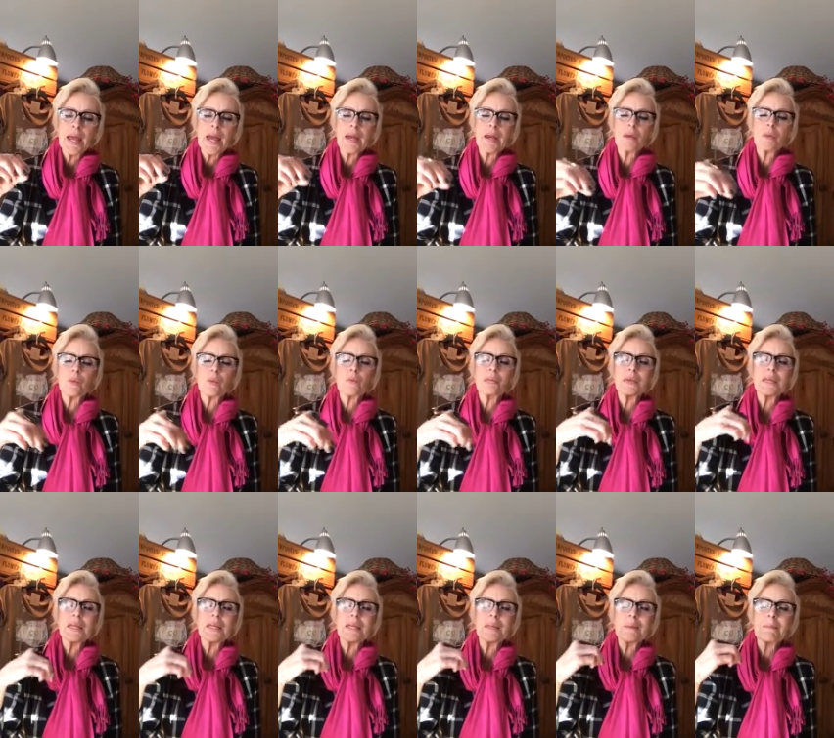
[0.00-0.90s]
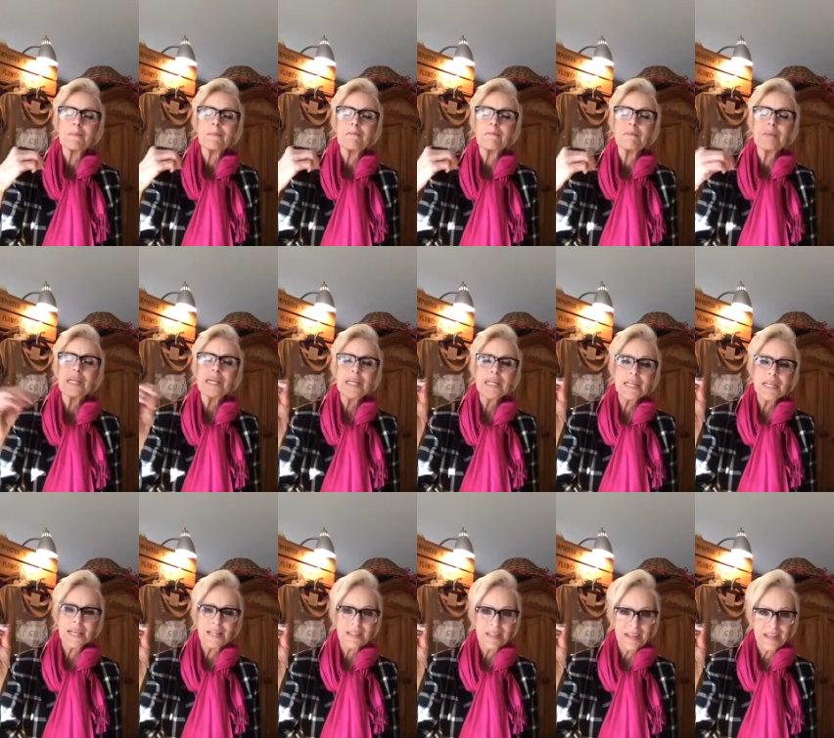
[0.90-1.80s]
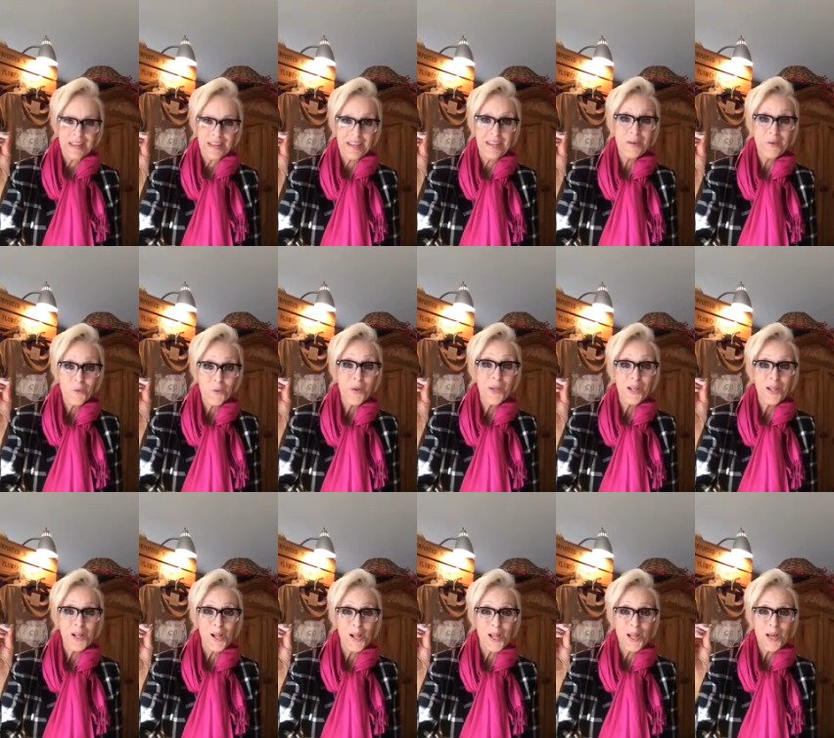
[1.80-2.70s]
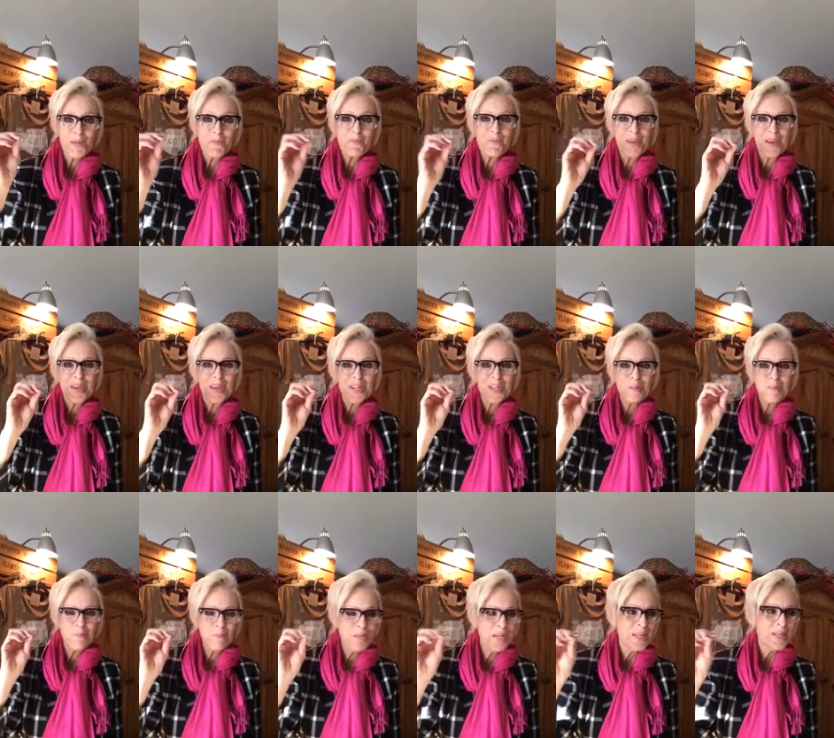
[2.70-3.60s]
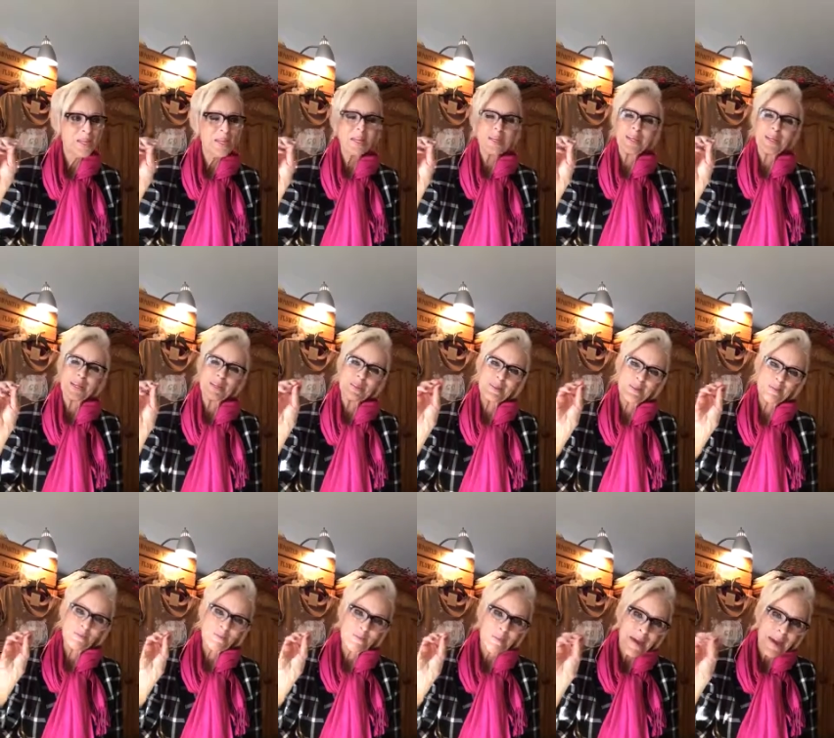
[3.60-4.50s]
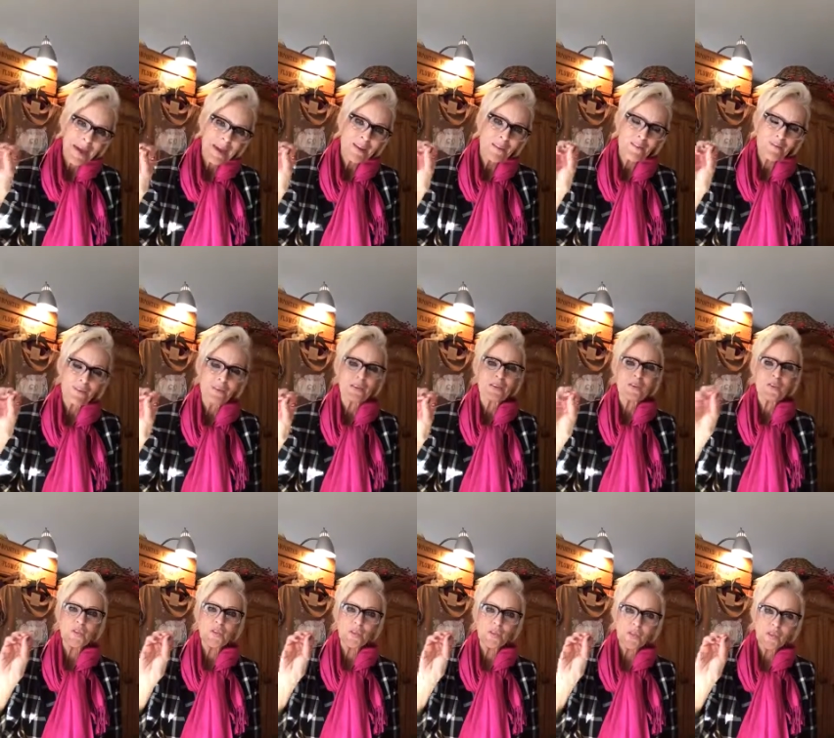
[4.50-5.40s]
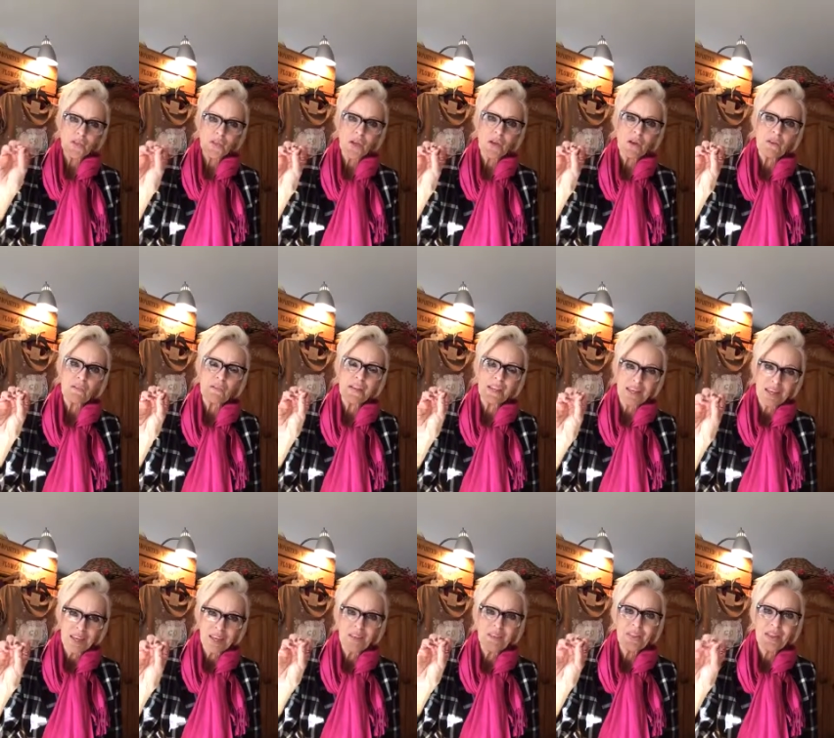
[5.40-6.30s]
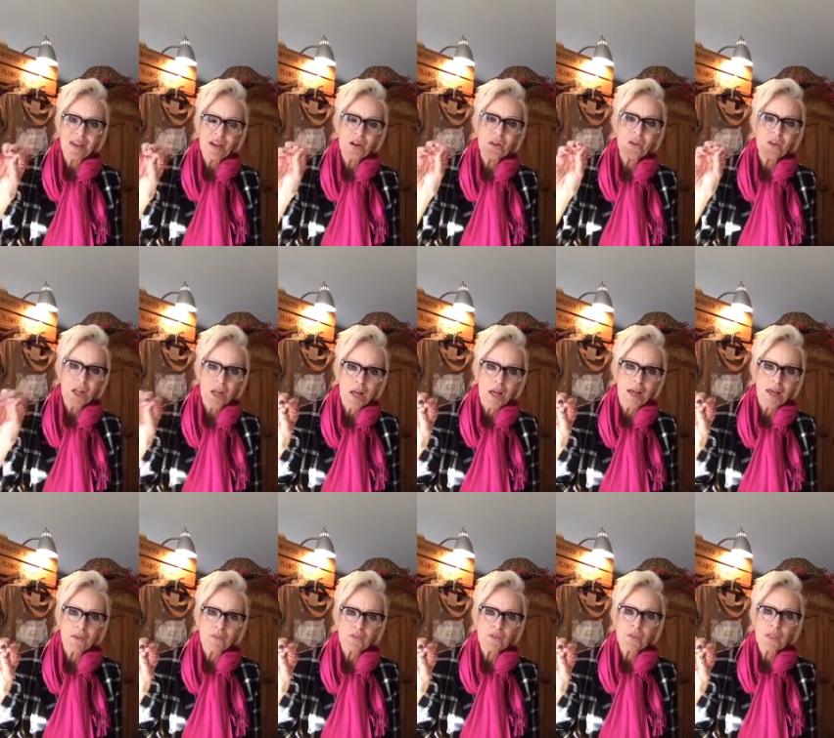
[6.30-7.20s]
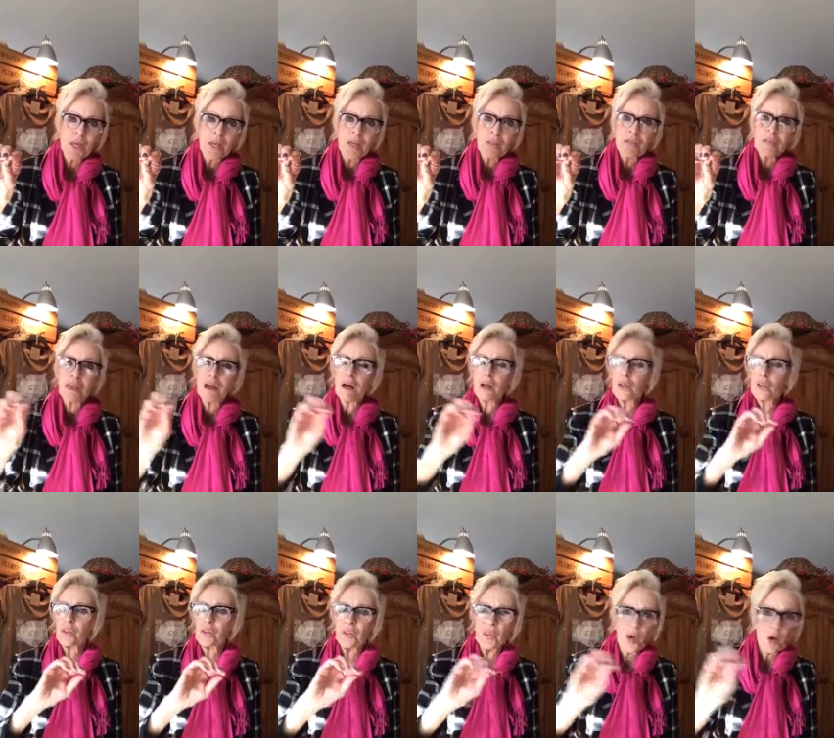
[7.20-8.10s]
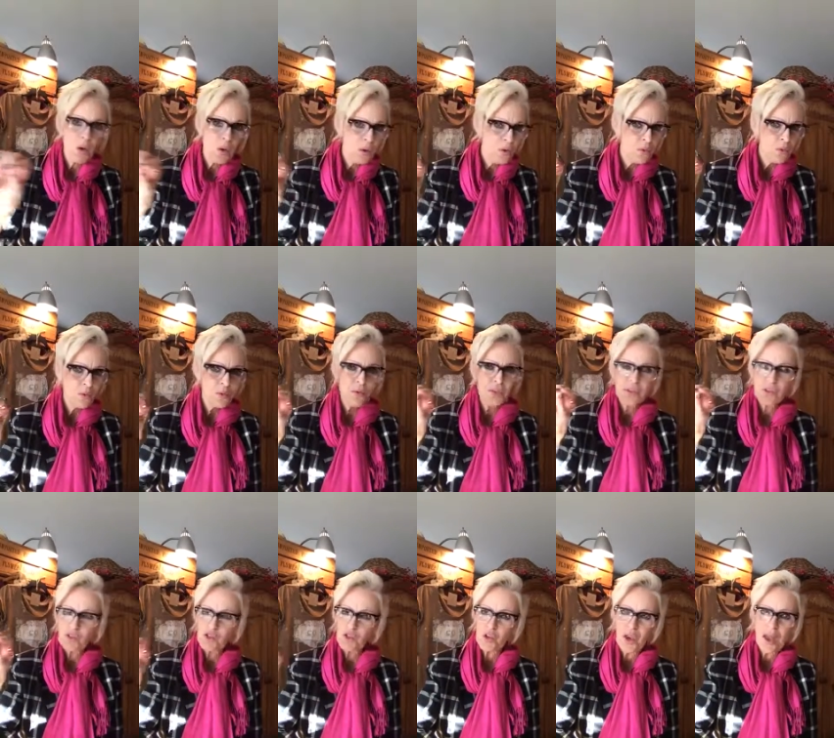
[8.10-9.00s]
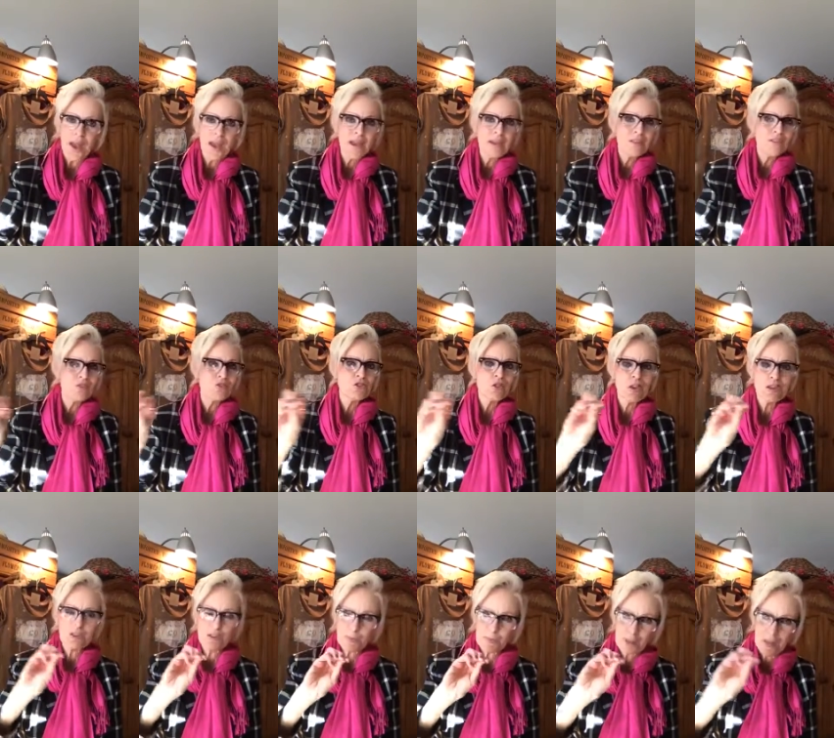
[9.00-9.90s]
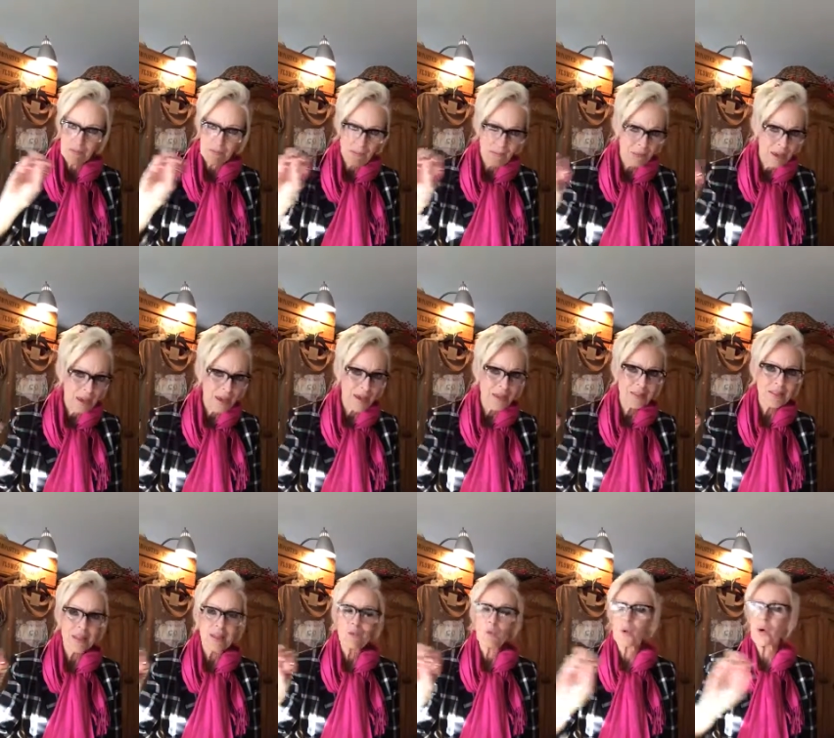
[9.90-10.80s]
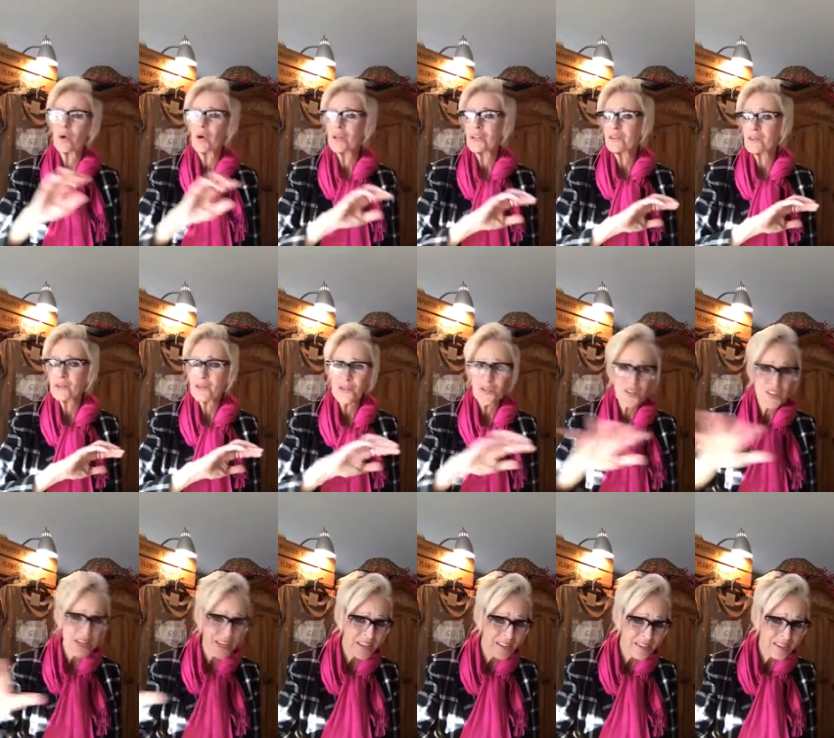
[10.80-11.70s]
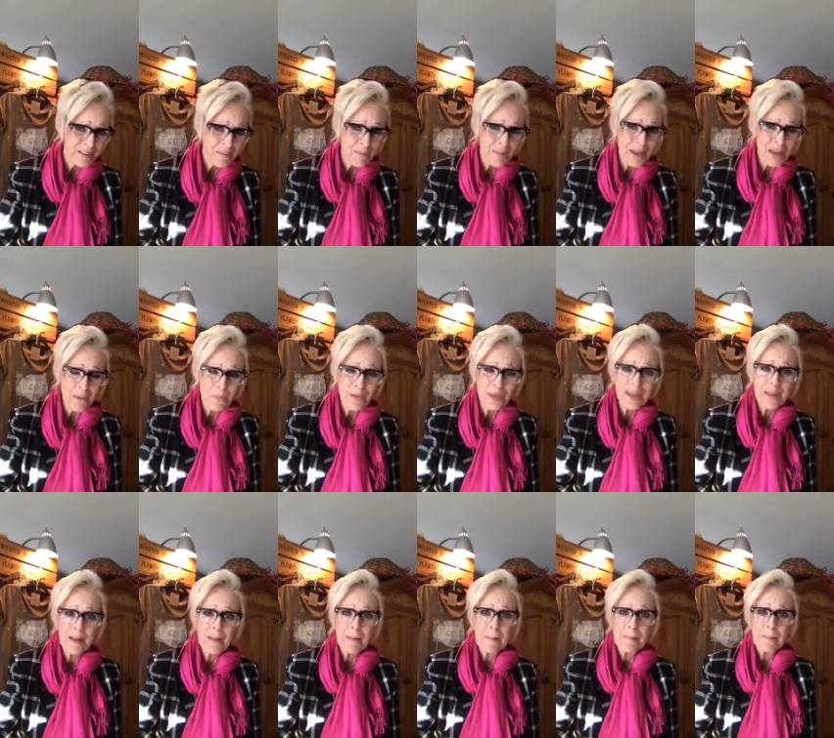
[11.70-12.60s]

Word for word: and it would begin immediately, it will begin immediately to manifest itself in their lives. They'll know the change has been made. They won't understand it, maybe.